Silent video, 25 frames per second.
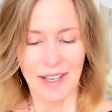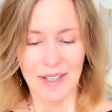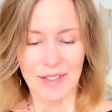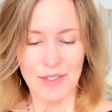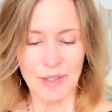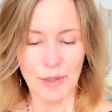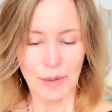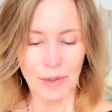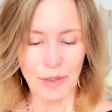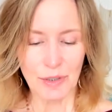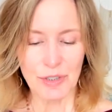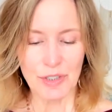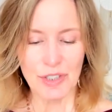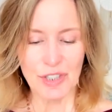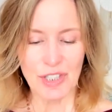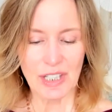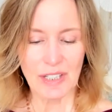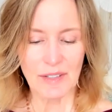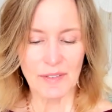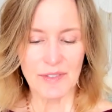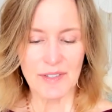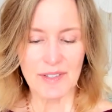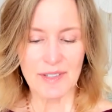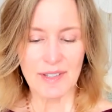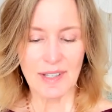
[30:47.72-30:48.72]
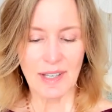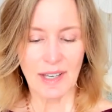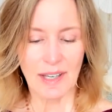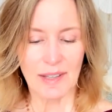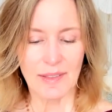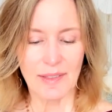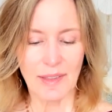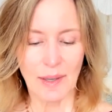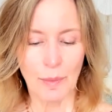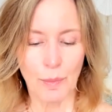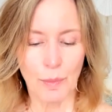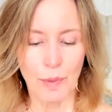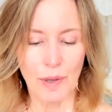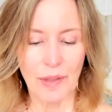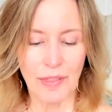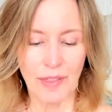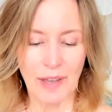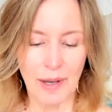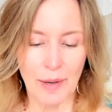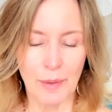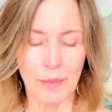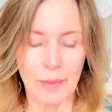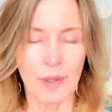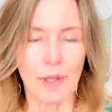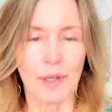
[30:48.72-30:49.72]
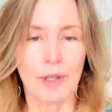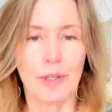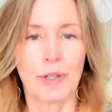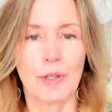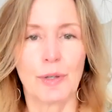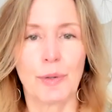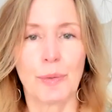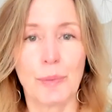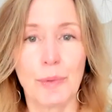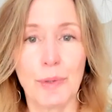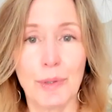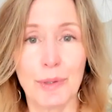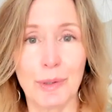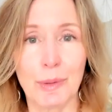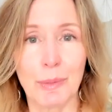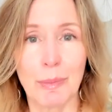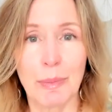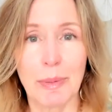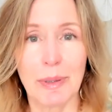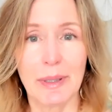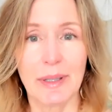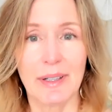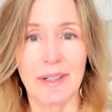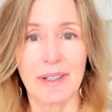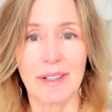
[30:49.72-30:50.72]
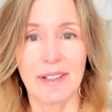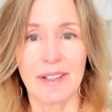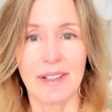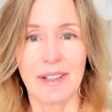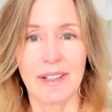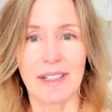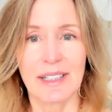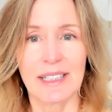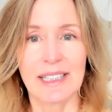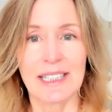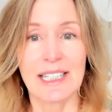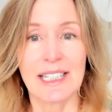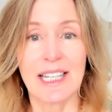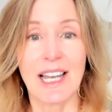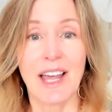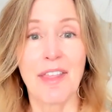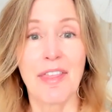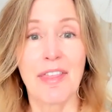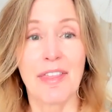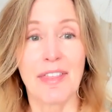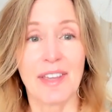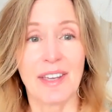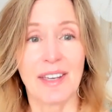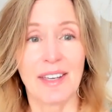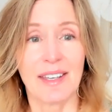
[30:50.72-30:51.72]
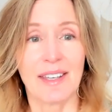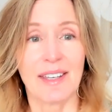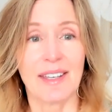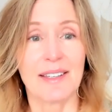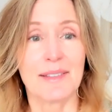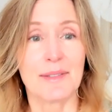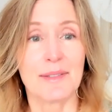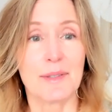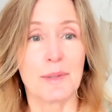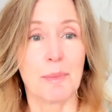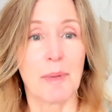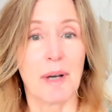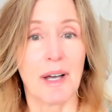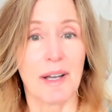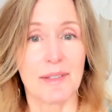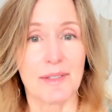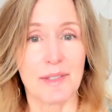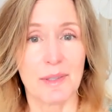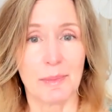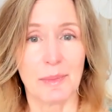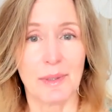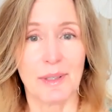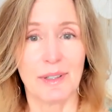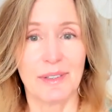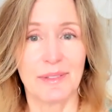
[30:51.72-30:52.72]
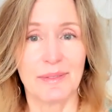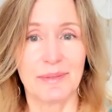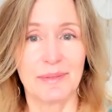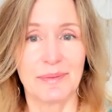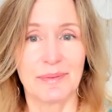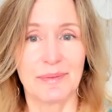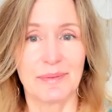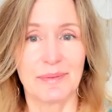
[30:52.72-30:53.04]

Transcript: So Gurdjieff said that without a group, nothing is possible.